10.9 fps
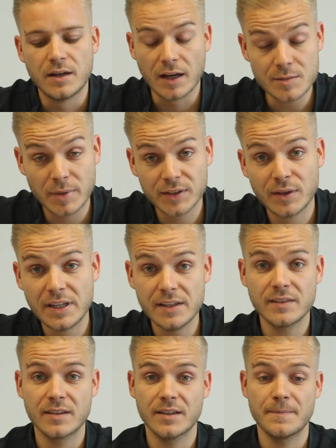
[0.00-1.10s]
Last but not
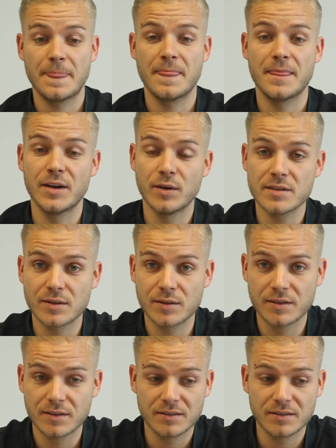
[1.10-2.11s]
least, there are also